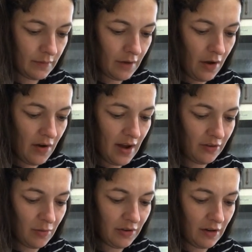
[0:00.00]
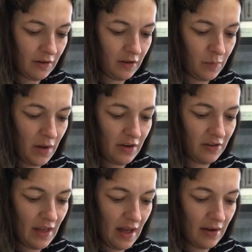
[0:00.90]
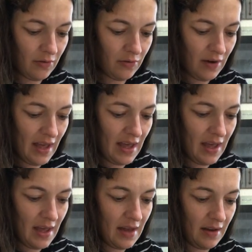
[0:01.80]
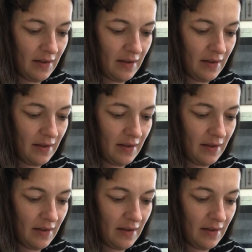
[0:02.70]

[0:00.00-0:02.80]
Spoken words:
All right, so I'm just going to sponge that red